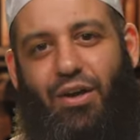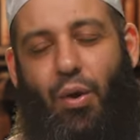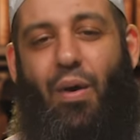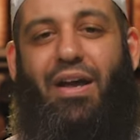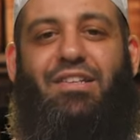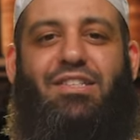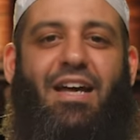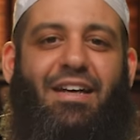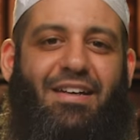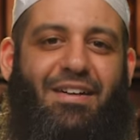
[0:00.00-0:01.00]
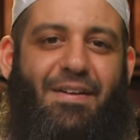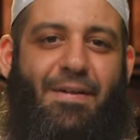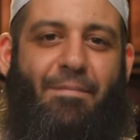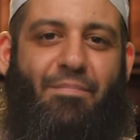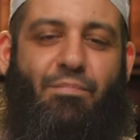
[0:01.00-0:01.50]
Why is that?
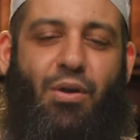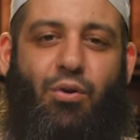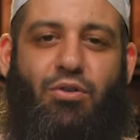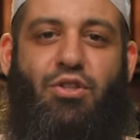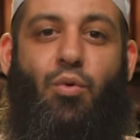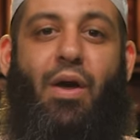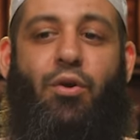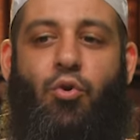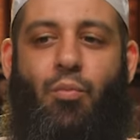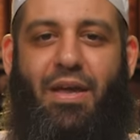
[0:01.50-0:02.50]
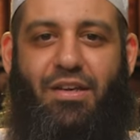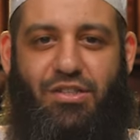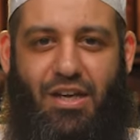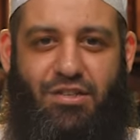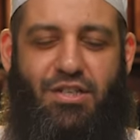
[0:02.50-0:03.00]
Because the one who
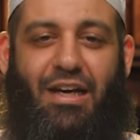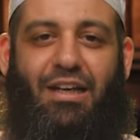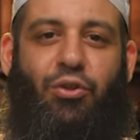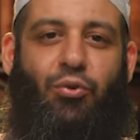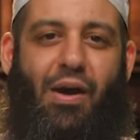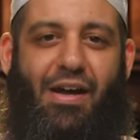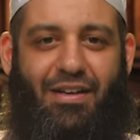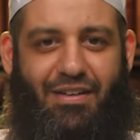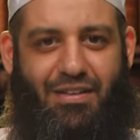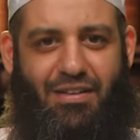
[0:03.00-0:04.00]
makes a silent dua,